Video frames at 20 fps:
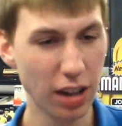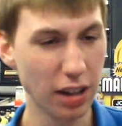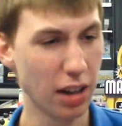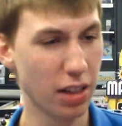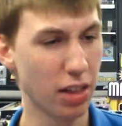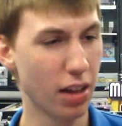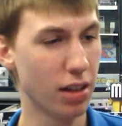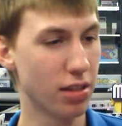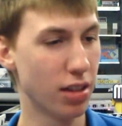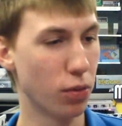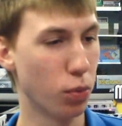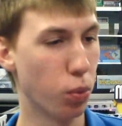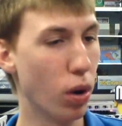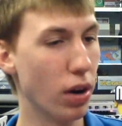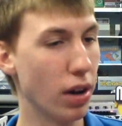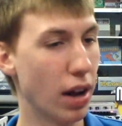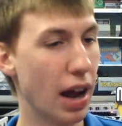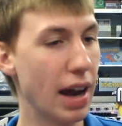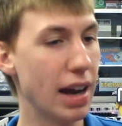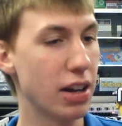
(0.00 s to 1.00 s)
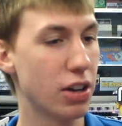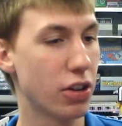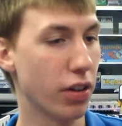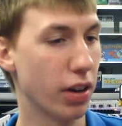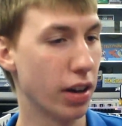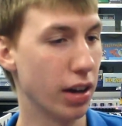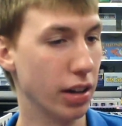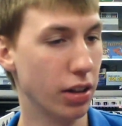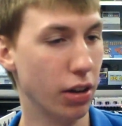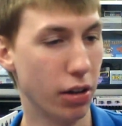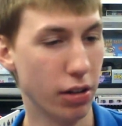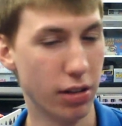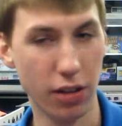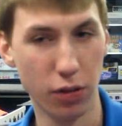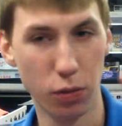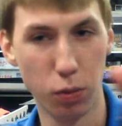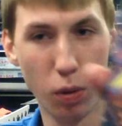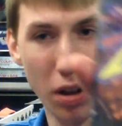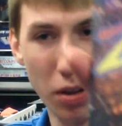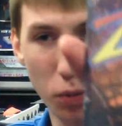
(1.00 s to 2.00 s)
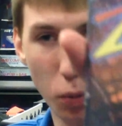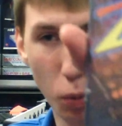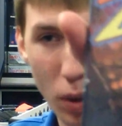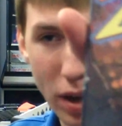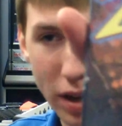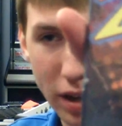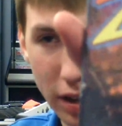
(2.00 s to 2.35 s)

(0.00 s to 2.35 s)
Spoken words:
a second I thought it said One-Eyed Cricket. No, it says One